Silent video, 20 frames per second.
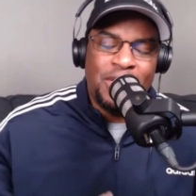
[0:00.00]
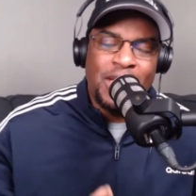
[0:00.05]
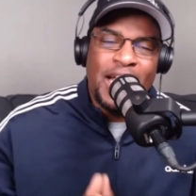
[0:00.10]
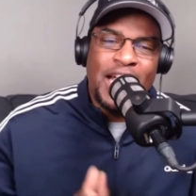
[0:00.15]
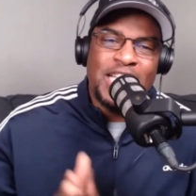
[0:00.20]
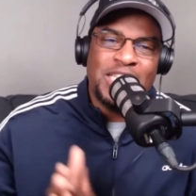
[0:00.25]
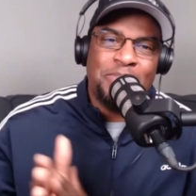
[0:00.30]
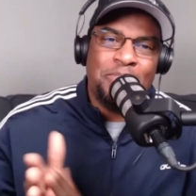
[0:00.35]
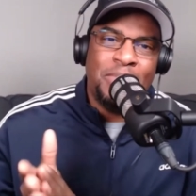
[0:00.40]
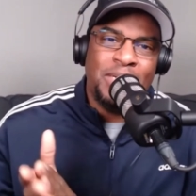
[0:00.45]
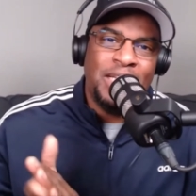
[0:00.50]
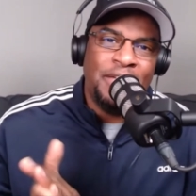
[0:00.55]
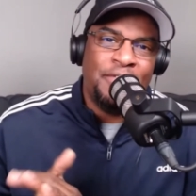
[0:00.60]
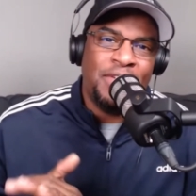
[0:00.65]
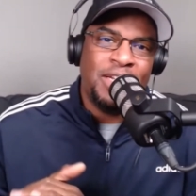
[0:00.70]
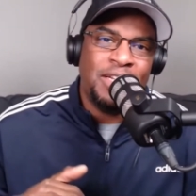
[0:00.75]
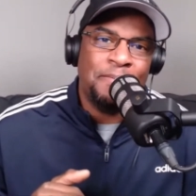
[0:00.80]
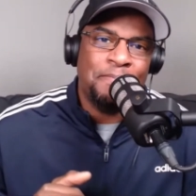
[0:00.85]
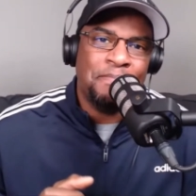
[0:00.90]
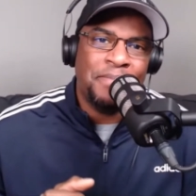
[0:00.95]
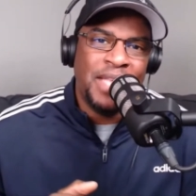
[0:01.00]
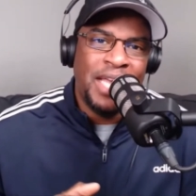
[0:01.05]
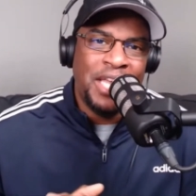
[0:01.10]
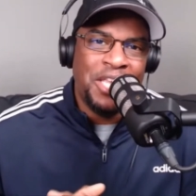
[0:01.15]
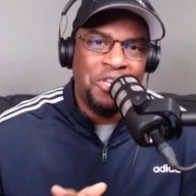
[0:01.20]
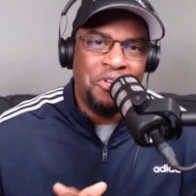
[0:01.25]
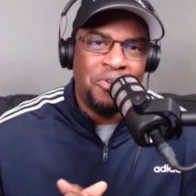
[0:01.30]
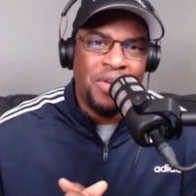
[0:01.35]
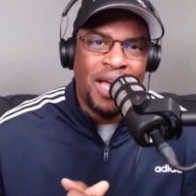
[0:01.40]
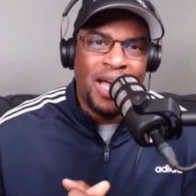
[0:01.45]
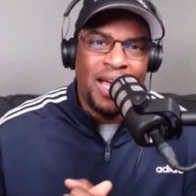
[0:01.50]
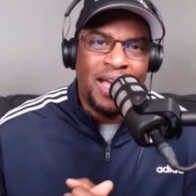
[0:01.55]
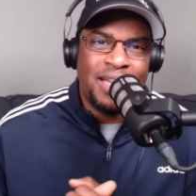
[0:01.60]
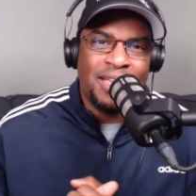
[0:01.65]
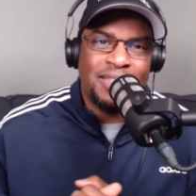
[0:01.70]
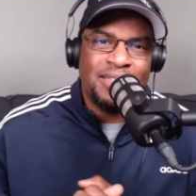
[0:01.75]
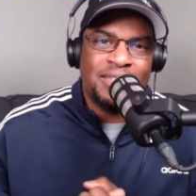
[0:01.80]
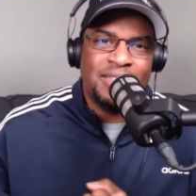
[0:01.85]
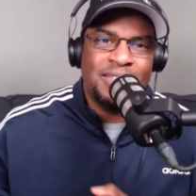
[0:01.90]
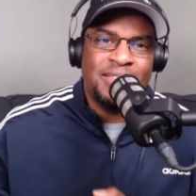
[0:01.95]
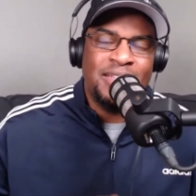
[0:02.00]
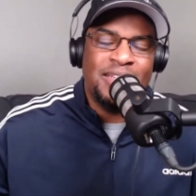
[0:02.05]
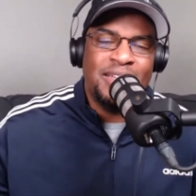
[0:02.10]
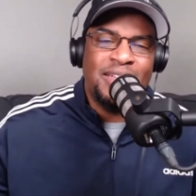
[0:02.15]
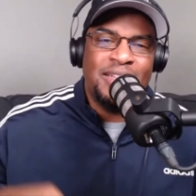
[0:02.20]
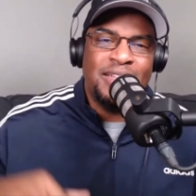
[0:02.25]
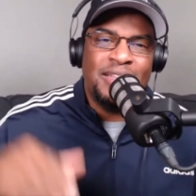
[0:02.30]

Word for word: you guys believing in you guys